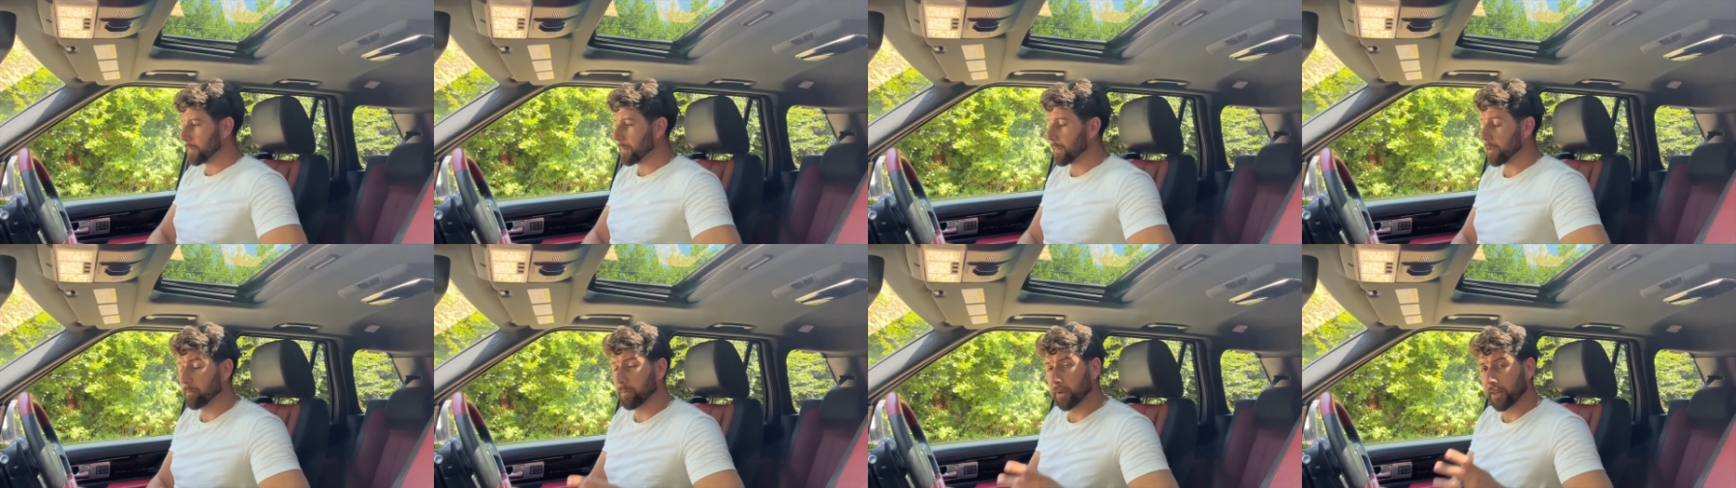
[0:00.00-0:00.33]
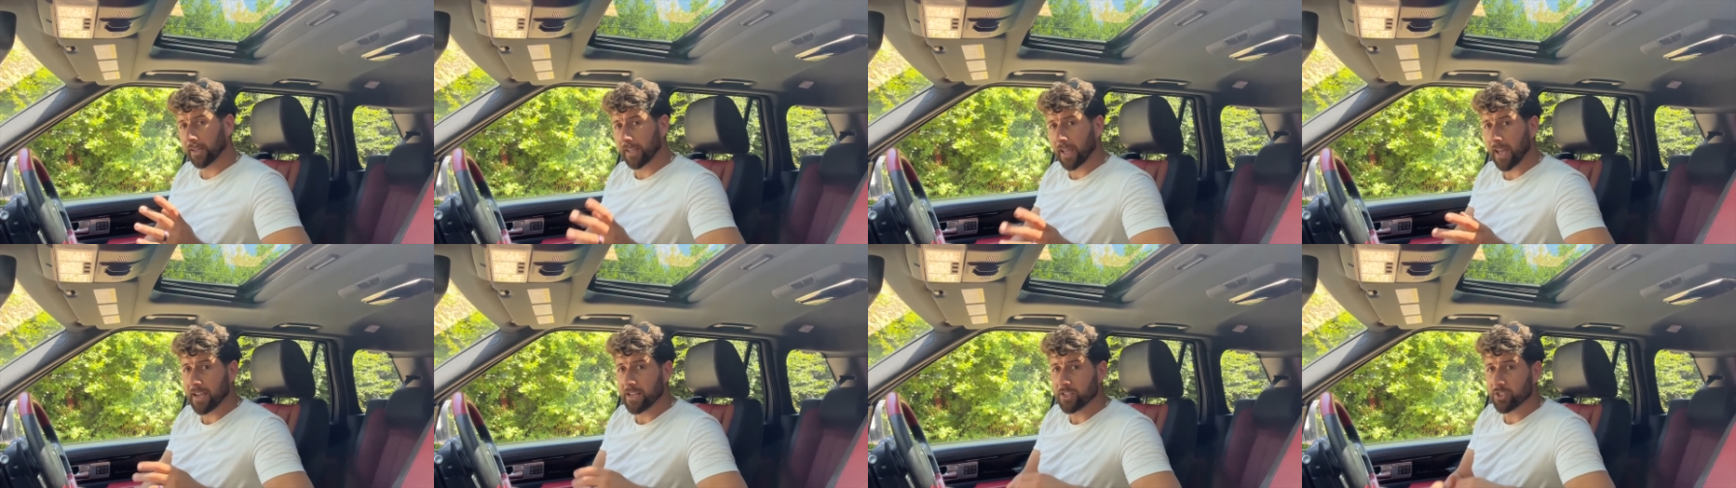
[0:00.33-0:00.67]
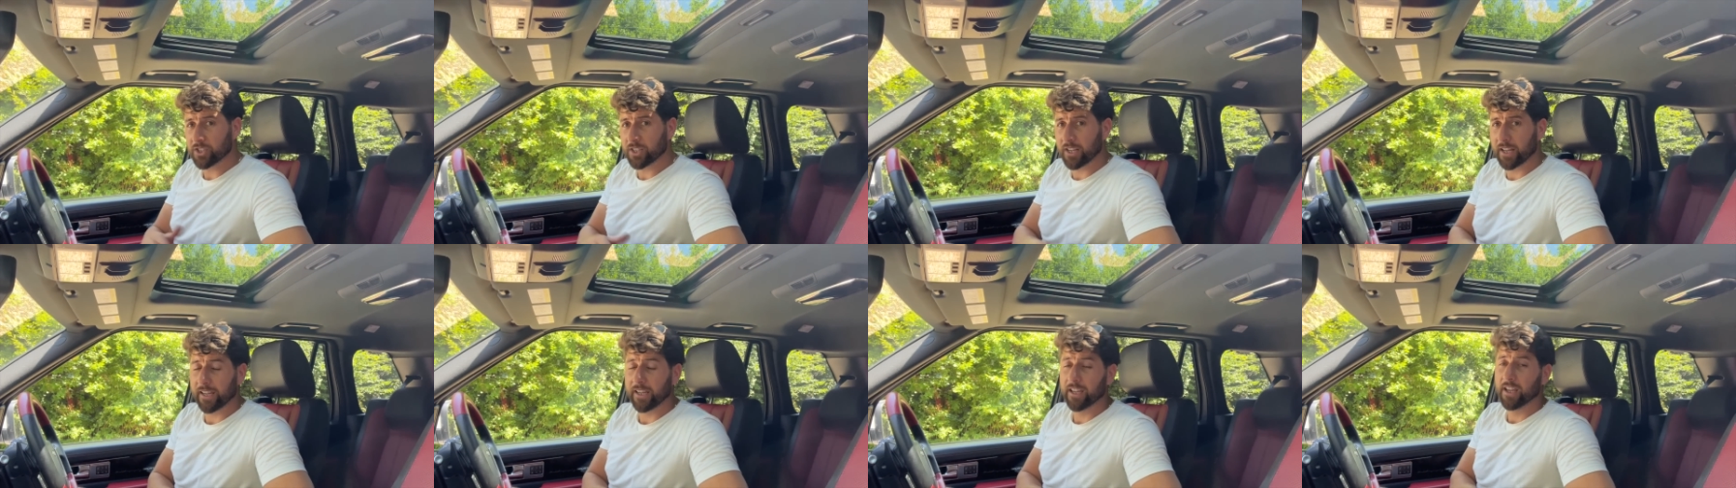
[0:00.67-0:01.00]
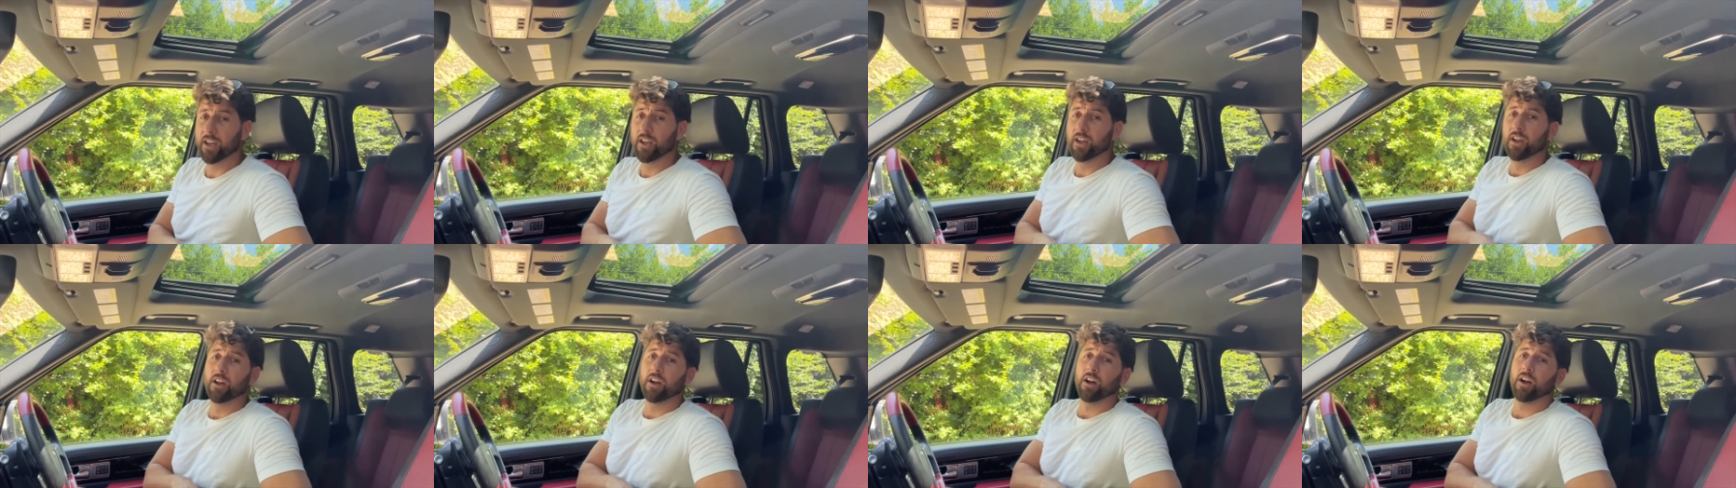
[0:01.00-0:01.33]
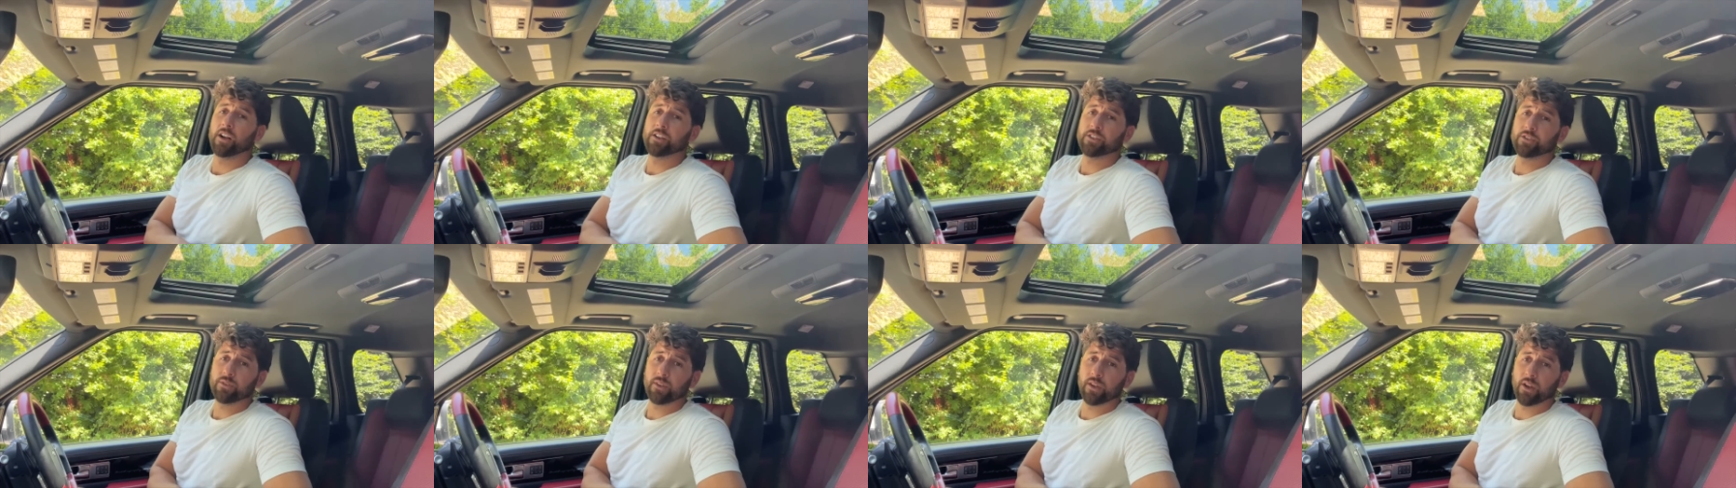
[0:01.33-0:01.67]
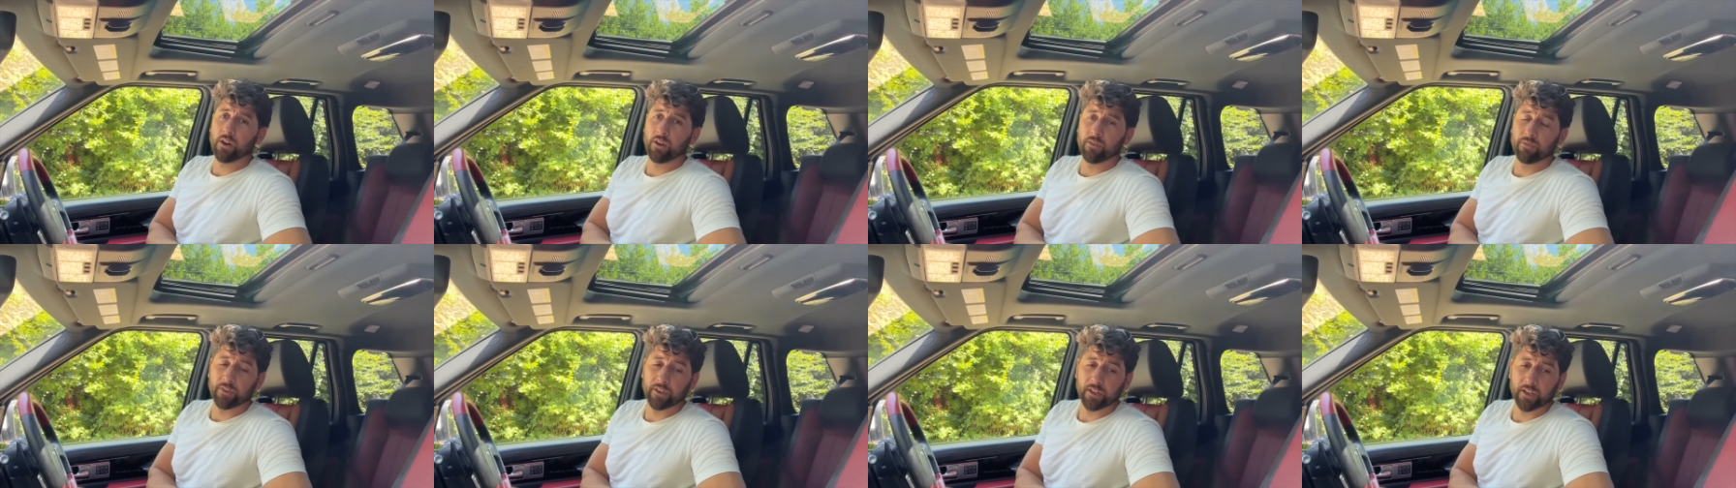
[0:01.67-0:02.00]
But occasionally, I do get
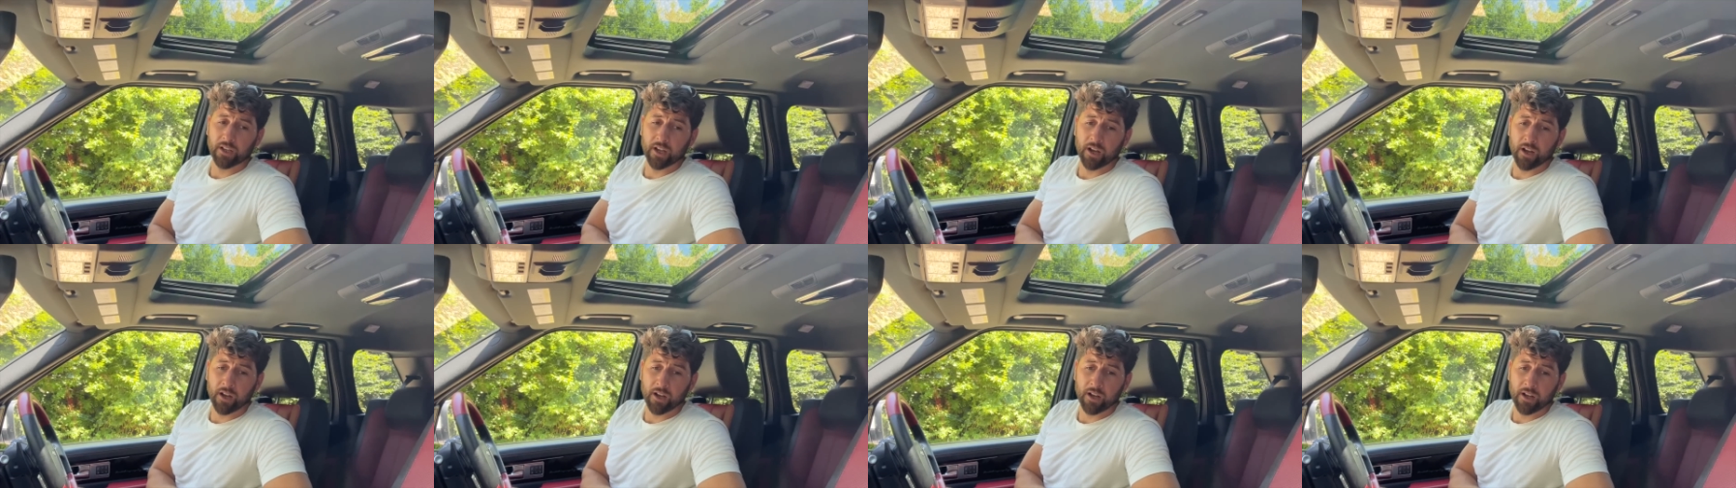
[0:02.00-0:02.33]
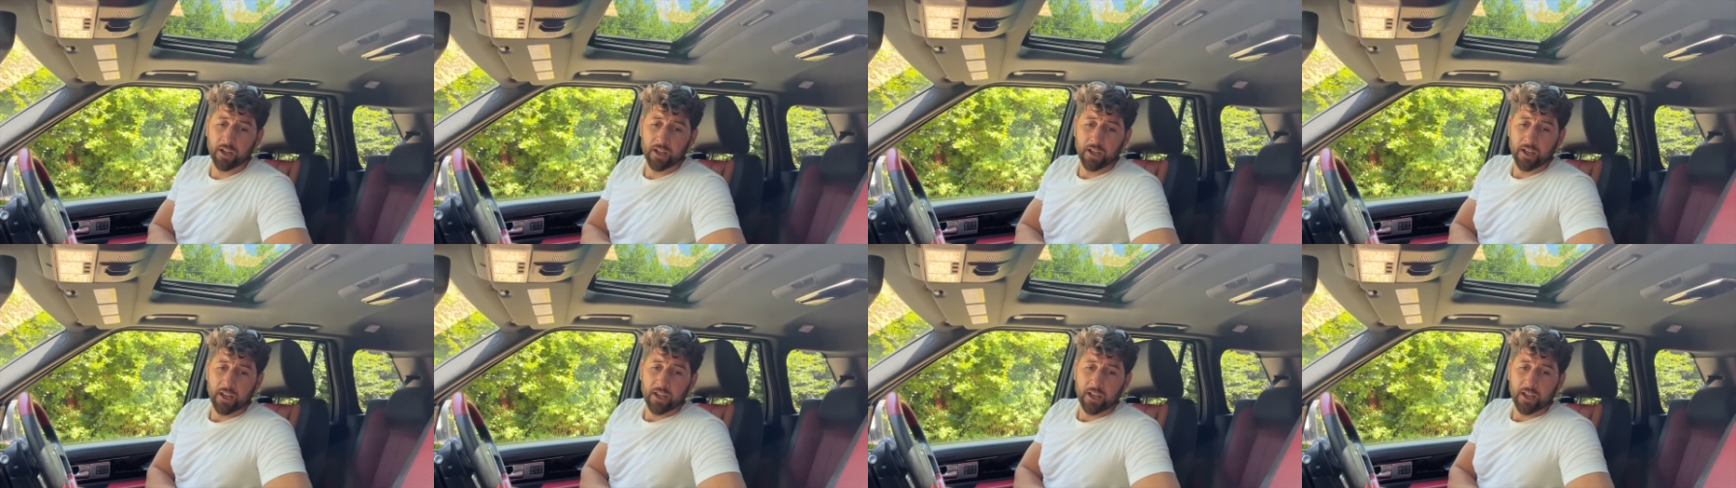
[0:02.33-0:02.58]
offered a car